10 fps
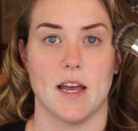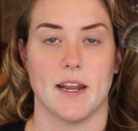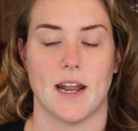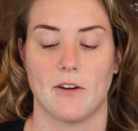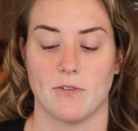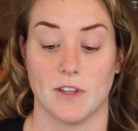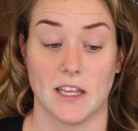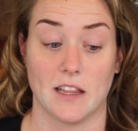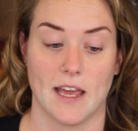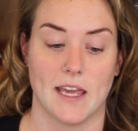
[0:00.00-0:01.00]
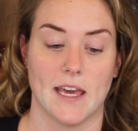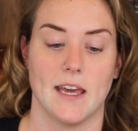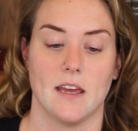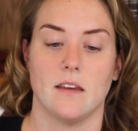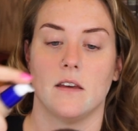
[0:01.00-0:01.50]
and I really like
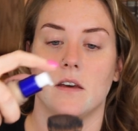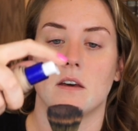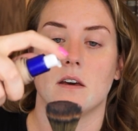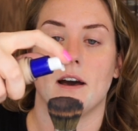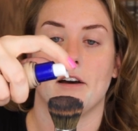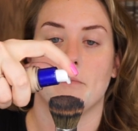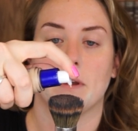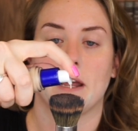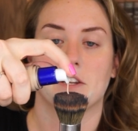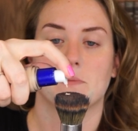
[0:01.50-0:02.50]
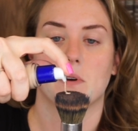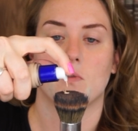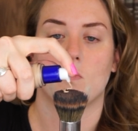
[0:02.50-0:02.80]
it. And I just put